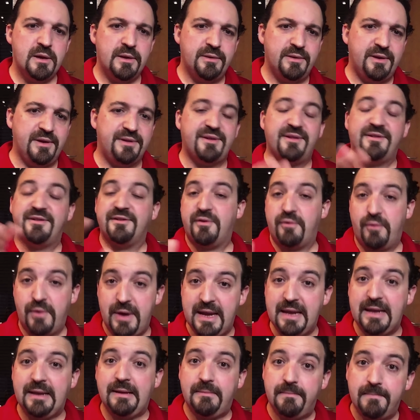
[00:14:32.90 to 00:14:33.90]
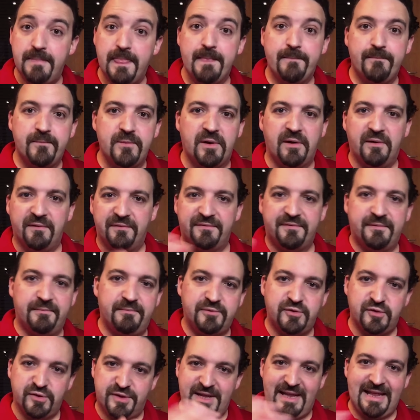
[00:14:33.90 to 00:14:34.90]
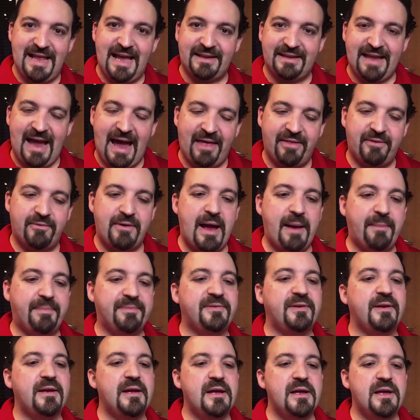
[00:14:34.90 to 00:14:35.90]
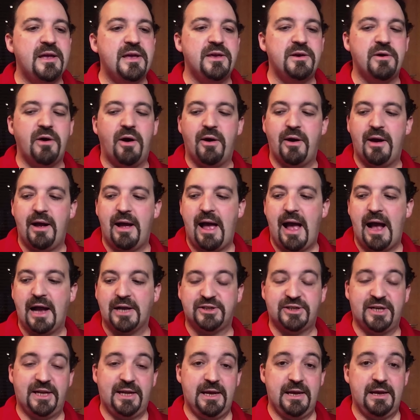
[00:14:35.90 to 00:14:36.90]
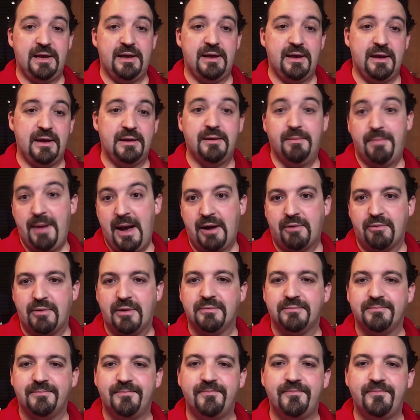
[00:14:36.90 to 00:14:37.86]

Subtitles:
this screen to select other apps, you're actually in the background.